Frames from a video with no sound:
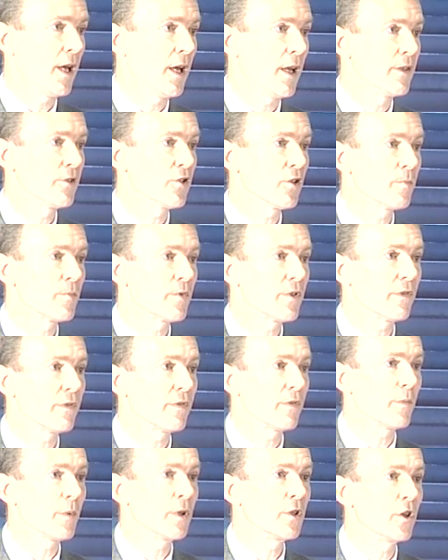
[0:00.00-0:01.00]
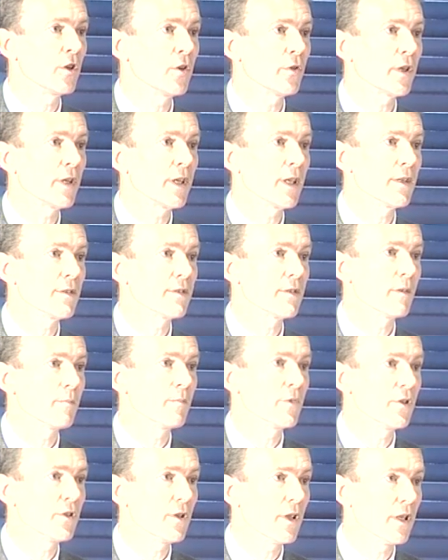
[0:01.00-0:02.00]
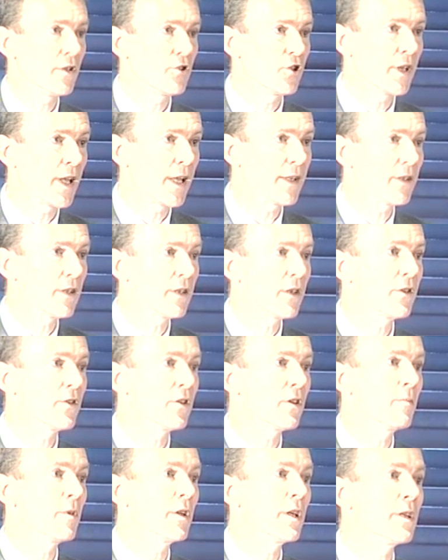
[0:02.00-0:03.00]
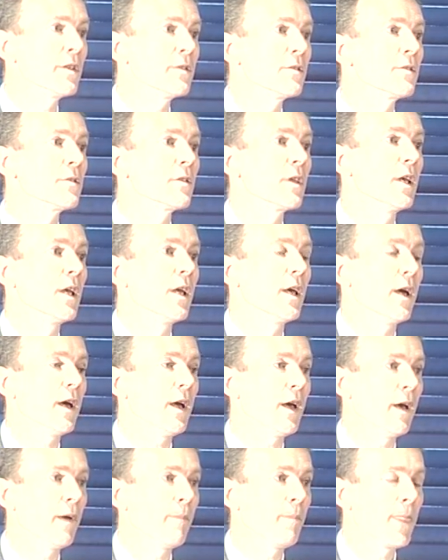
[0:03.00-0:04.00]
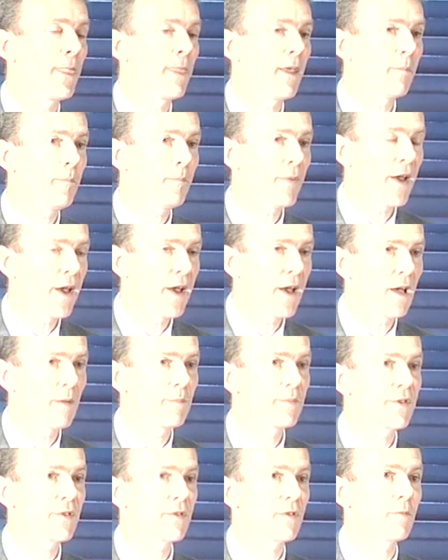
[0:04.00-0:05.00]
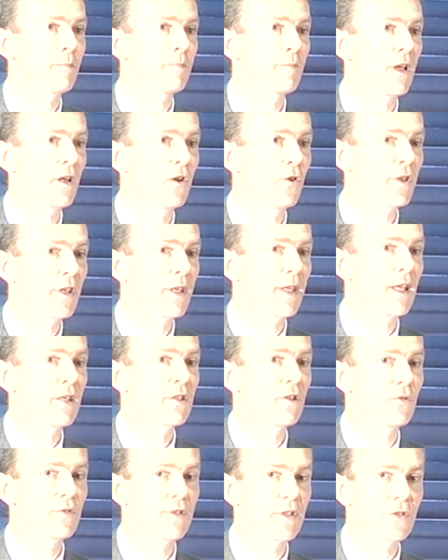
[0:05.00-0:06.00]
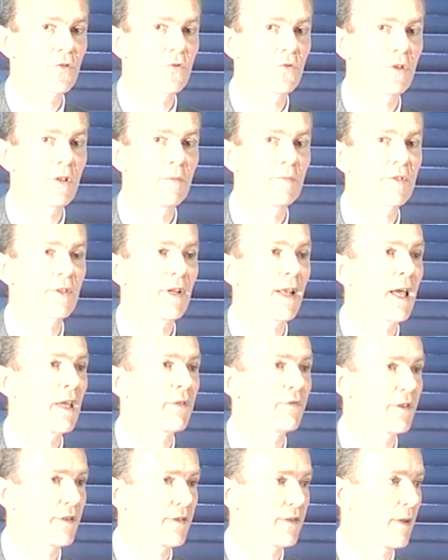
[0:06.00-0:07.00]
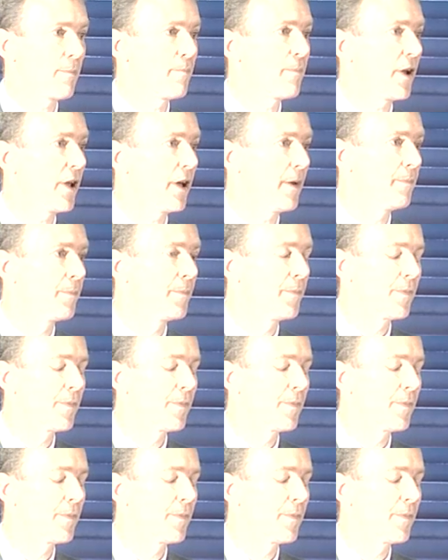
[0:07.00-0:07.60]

In terms of when you're looking at some genetic determinants, perhaps by looking at those extremes, life is simpler.